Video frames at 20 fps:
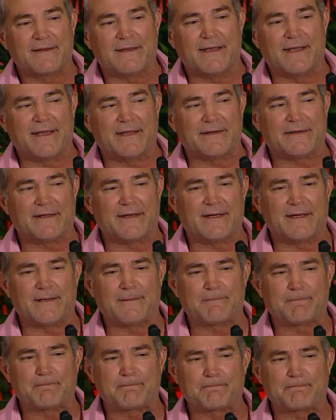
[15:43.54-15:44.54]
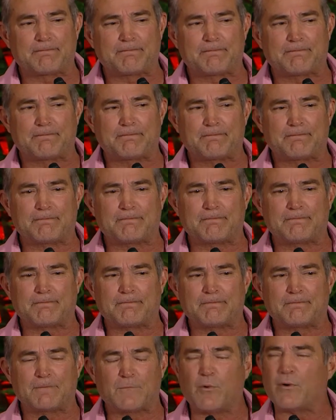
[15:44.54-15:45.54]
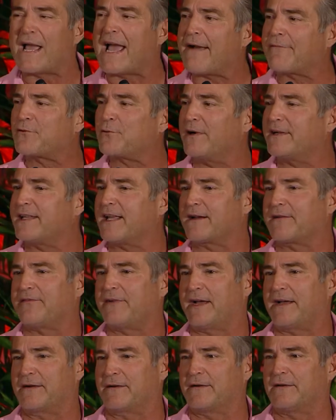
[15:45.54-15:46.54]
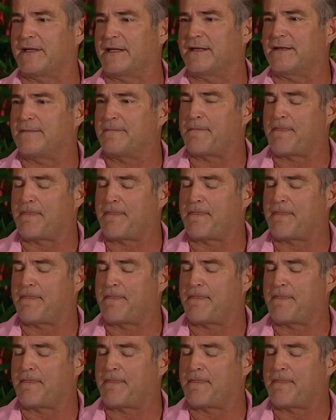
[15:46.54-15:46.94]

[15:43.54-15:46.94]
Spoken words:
And we have to identify it early.